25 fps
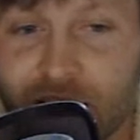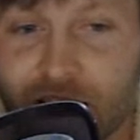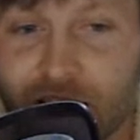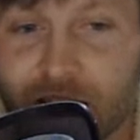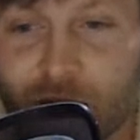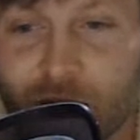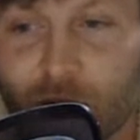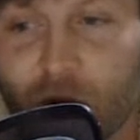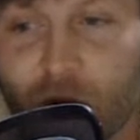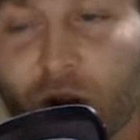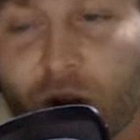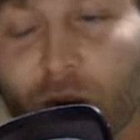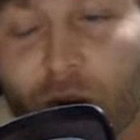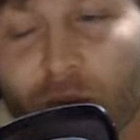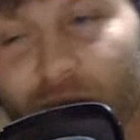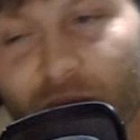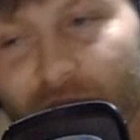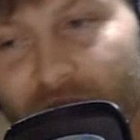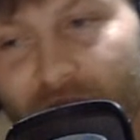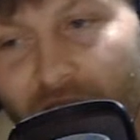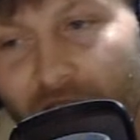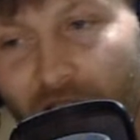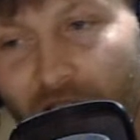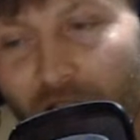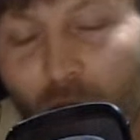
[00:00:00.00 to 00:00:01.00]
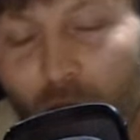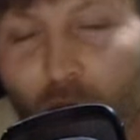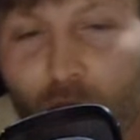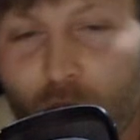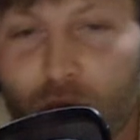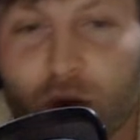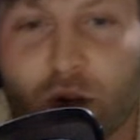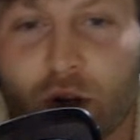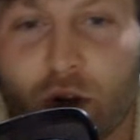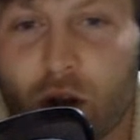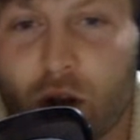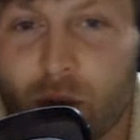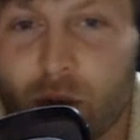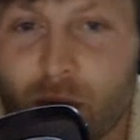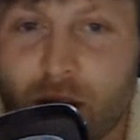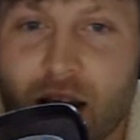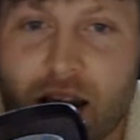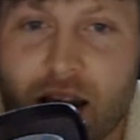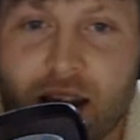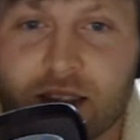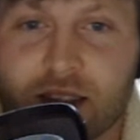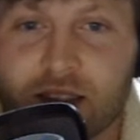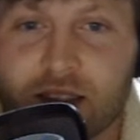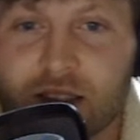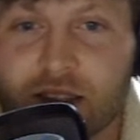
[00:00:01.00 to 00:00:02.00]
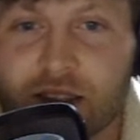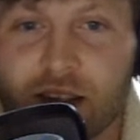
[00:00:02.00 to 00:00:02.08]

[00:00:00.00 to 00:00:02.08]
well, I won't put her on blast